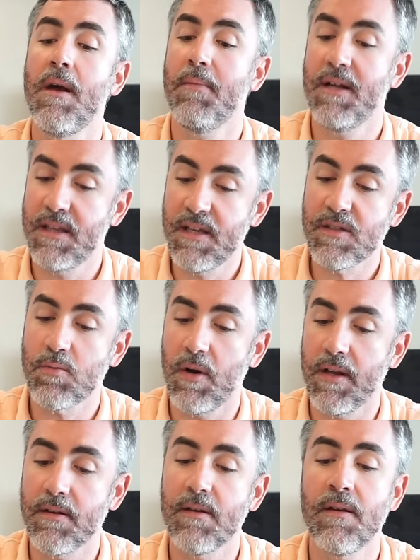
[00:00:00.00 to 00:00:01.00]
But this
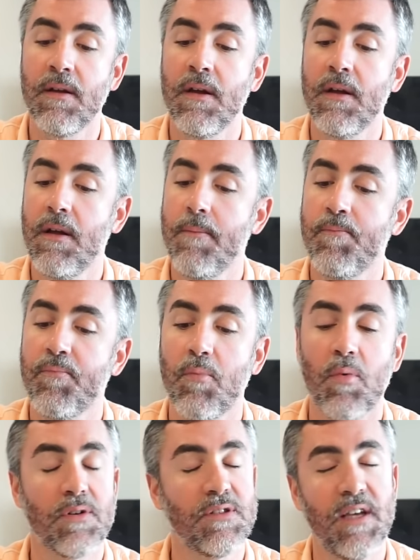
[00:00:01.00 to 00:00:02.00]
one,
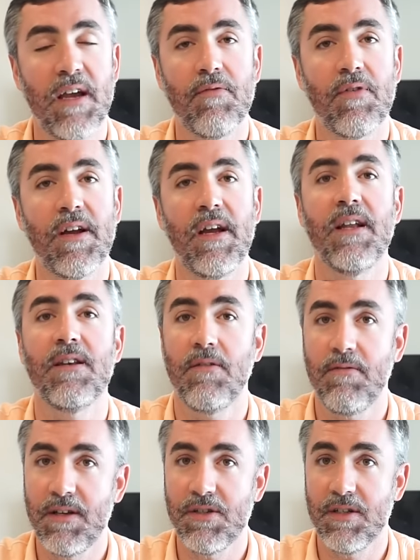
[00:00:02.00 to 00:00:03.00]
more savory and
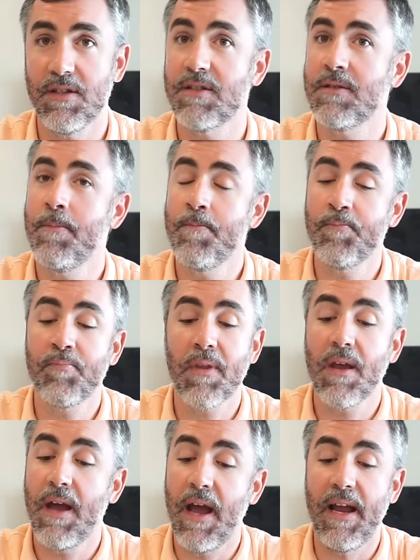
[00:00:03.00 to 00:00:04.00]
delicious.
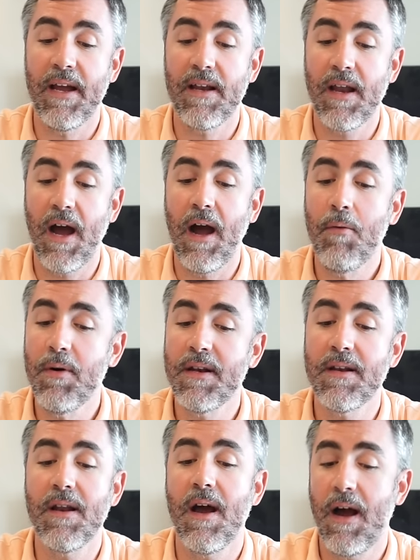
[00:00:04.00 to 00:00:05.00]
And I
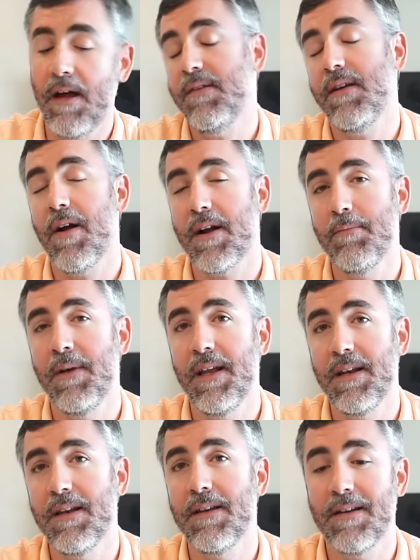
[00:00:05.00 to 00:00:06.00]
would highly
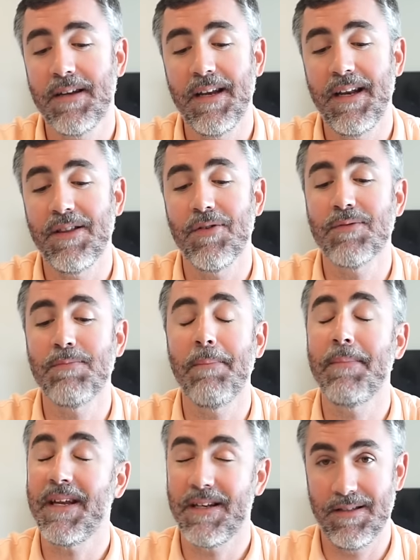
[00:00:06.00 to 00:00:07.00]
recommend getting those
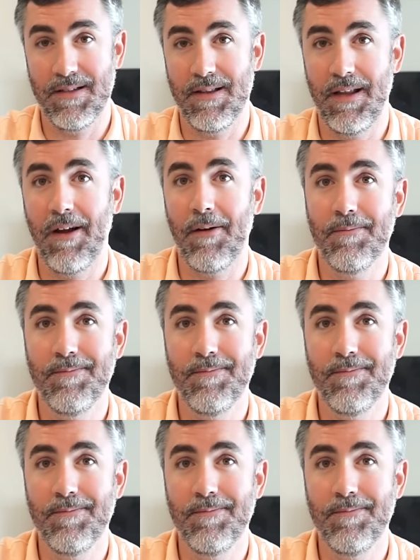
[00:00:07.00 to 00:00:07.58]
pepitas in there.